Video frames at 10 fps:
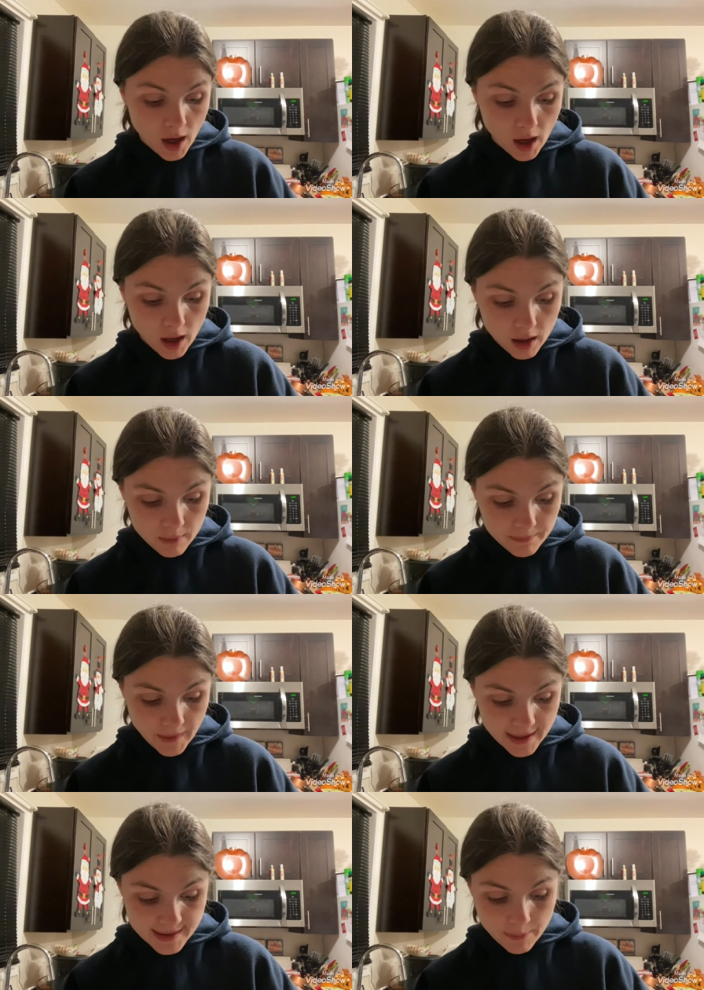Um,
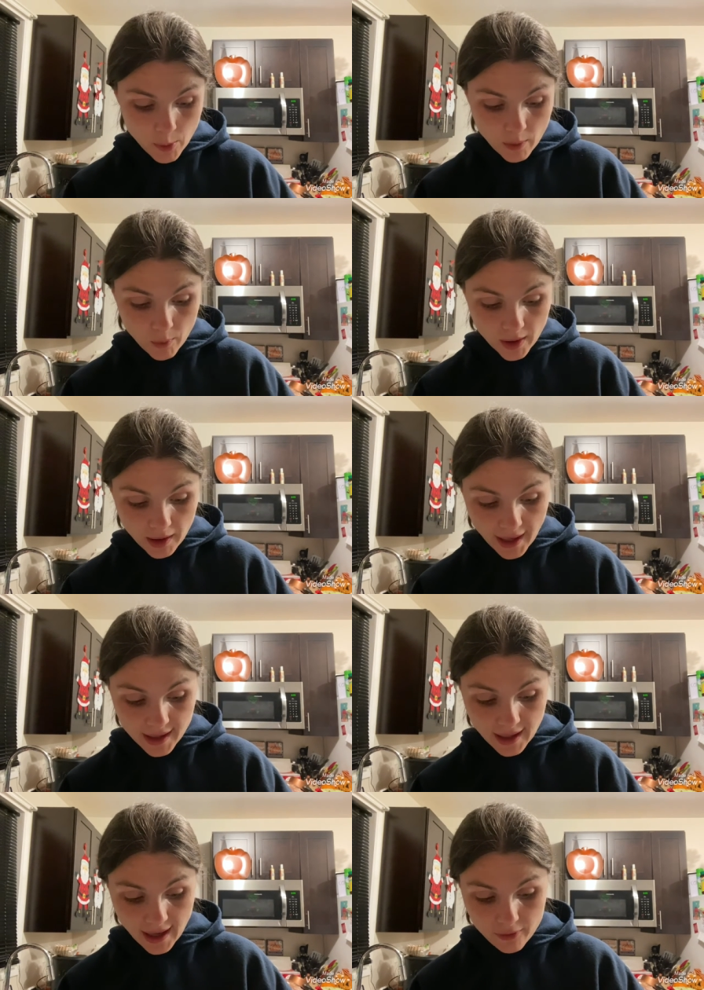at some point where I
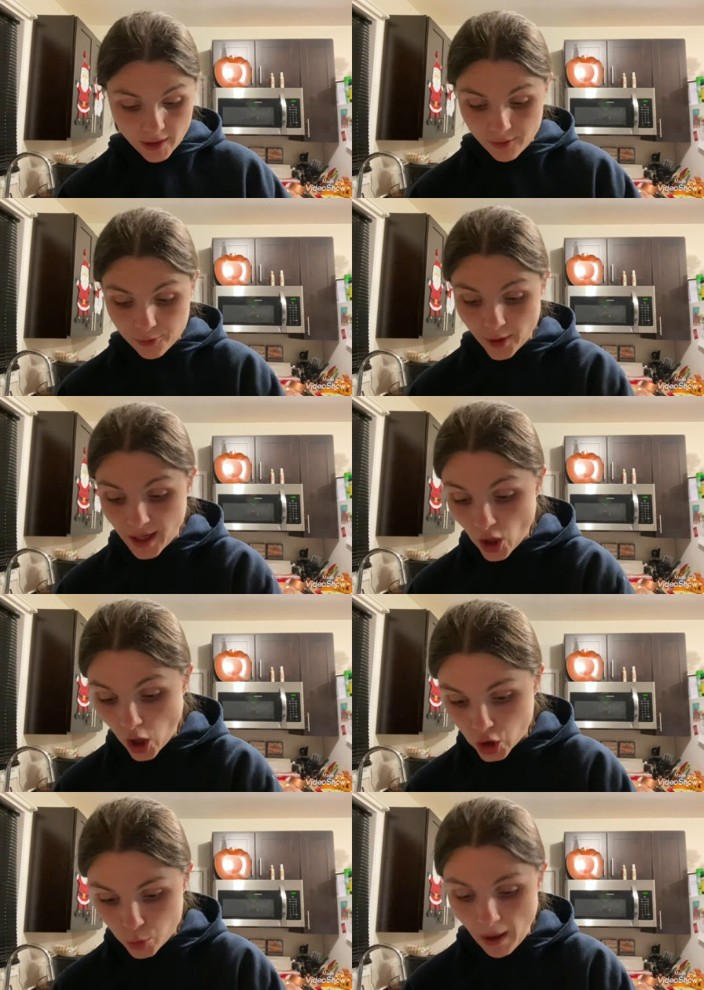can have like Frank
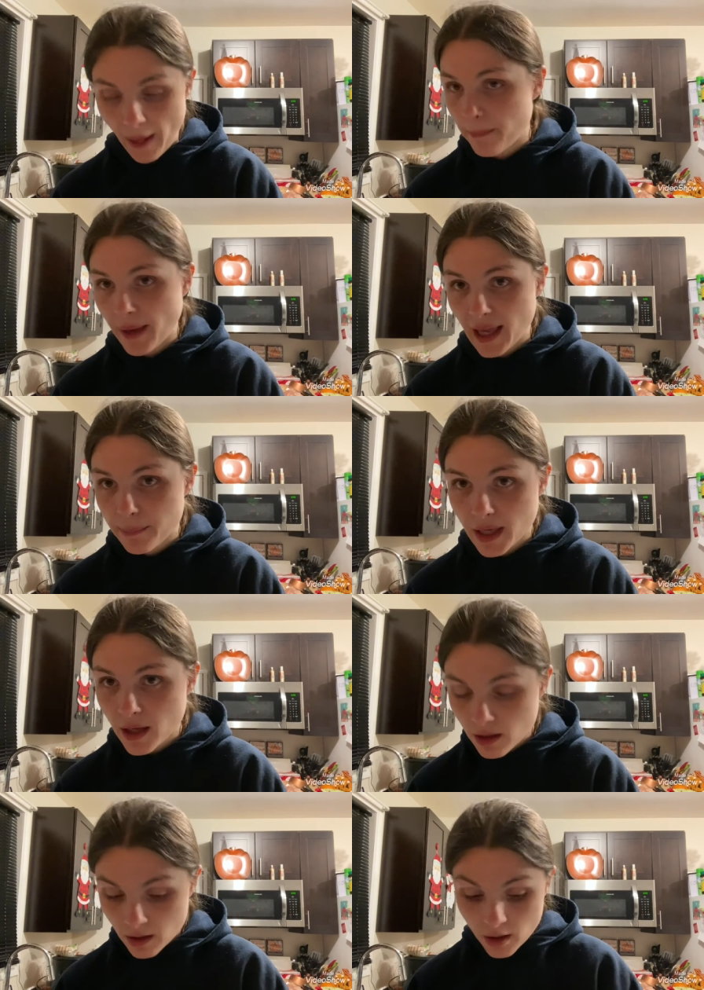occupy the baby
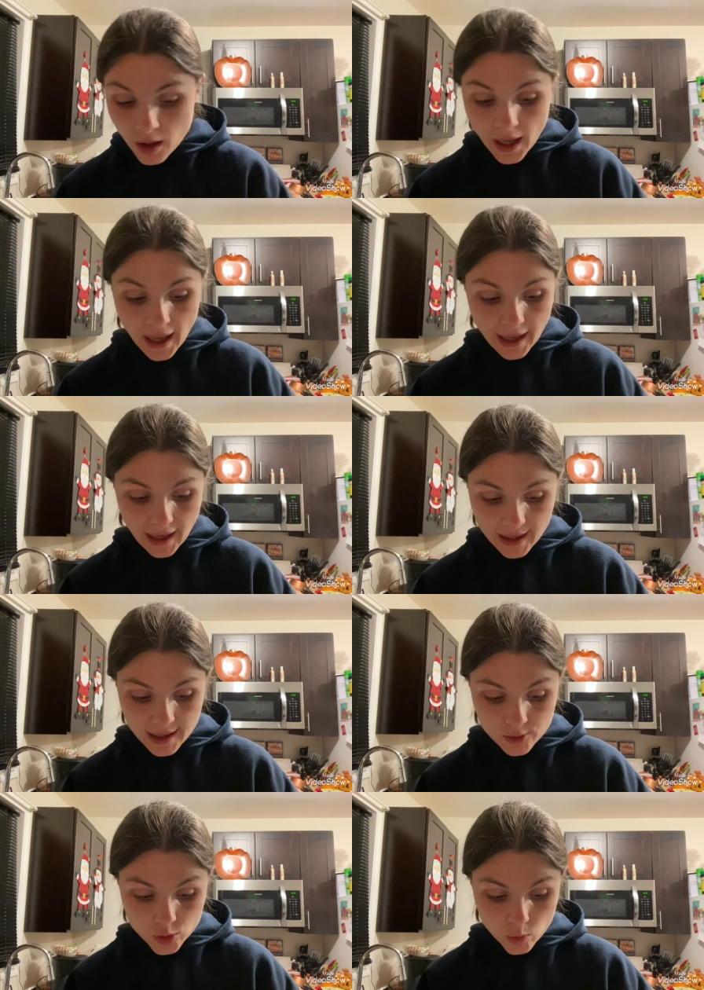and I
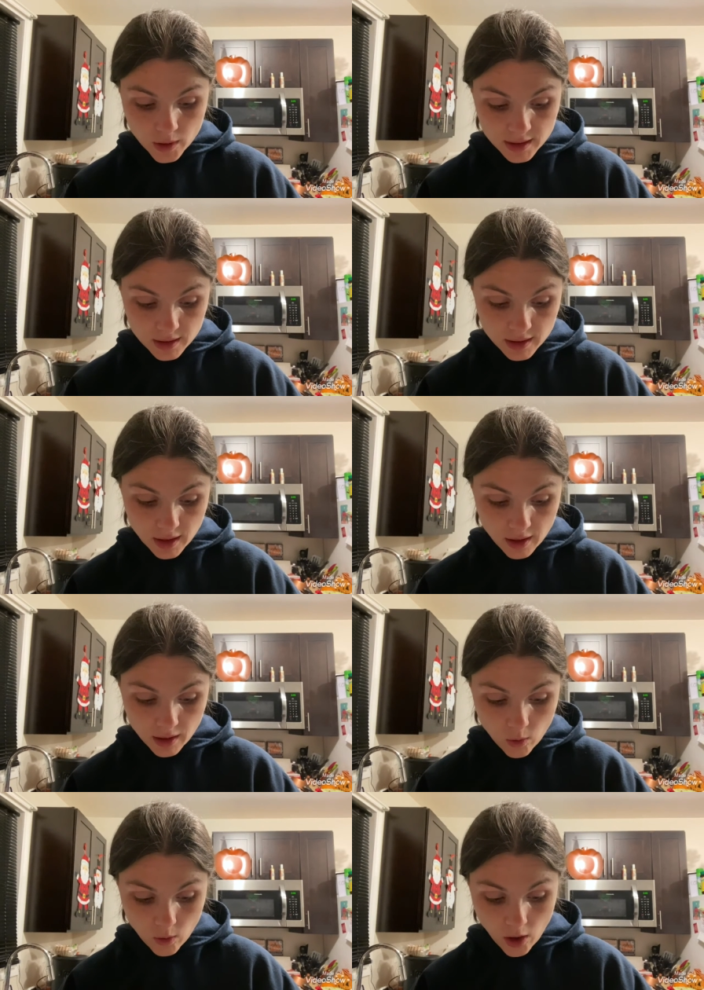can do a
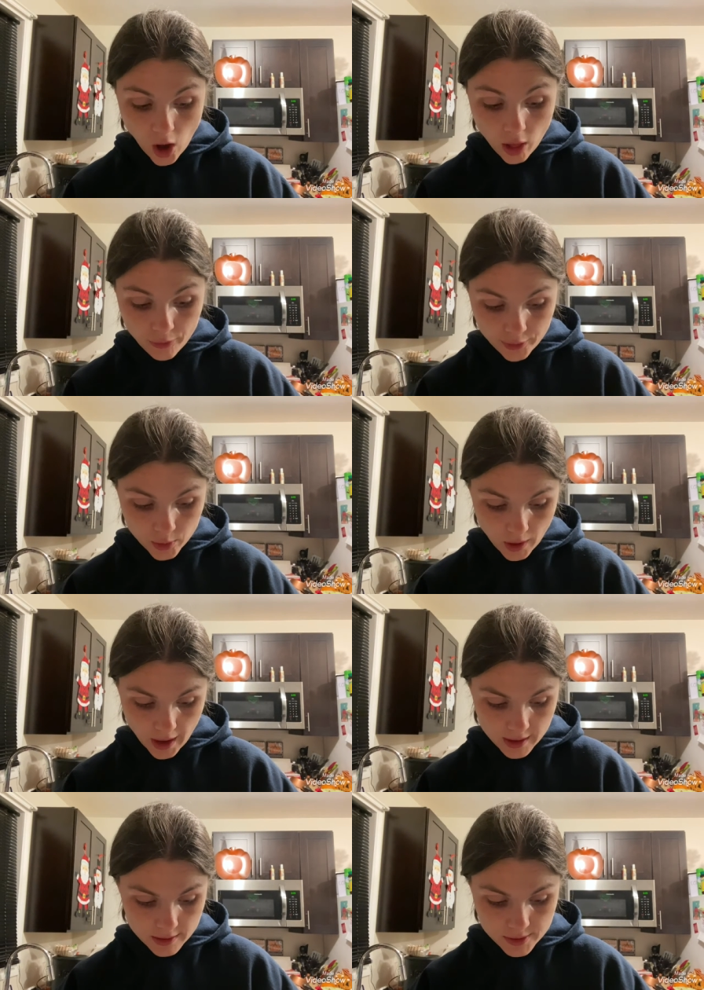uh, haul for you
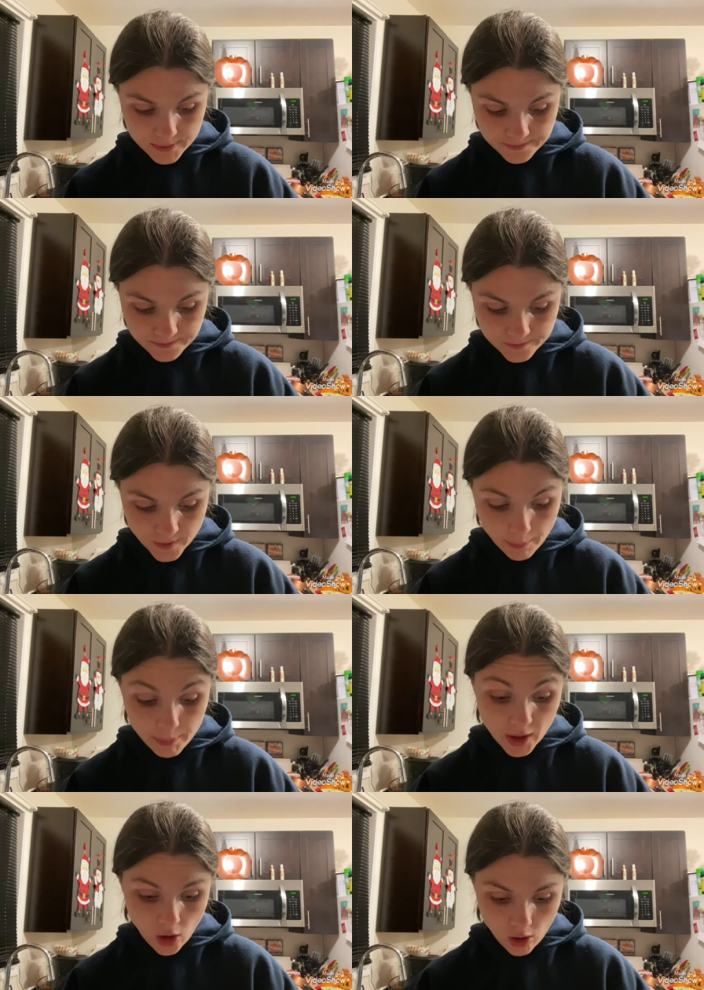guys. A
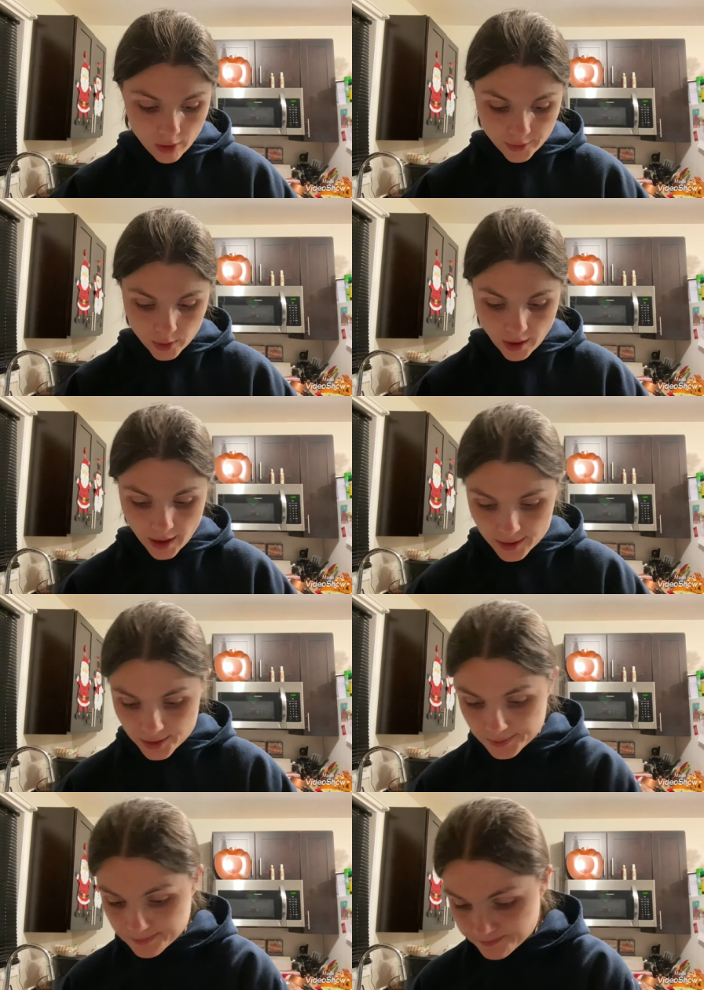big haul for you guys